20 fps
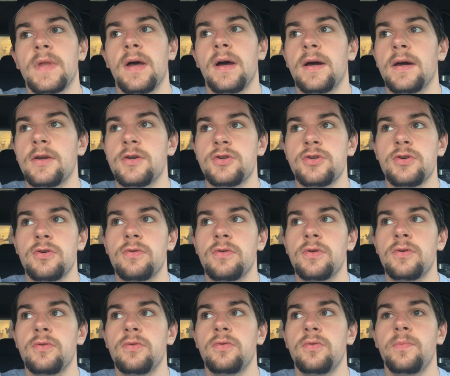I'm going to show
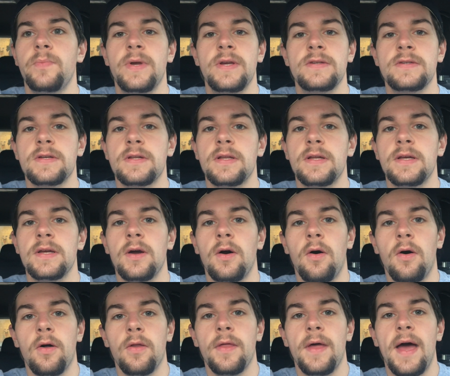you basically
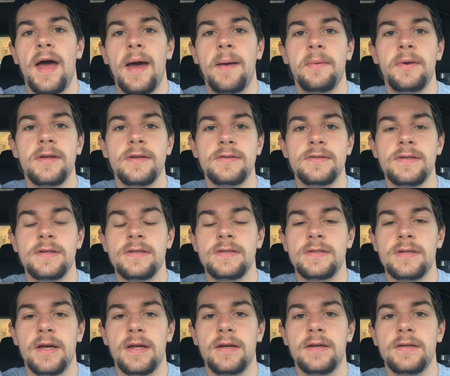all the happenings
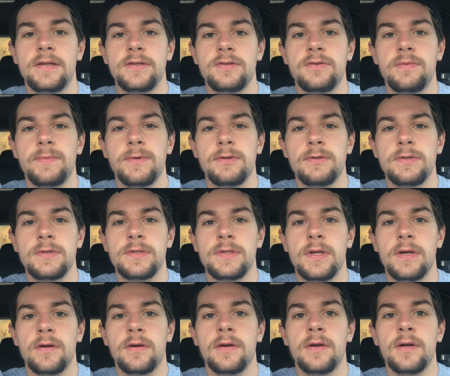inside a distribution
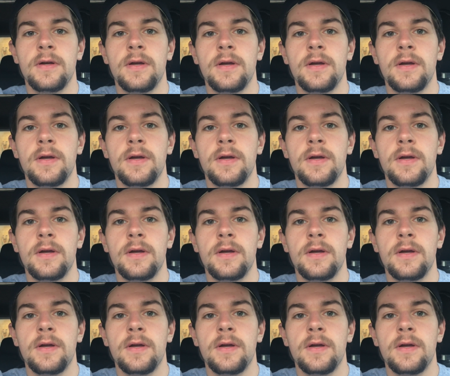center.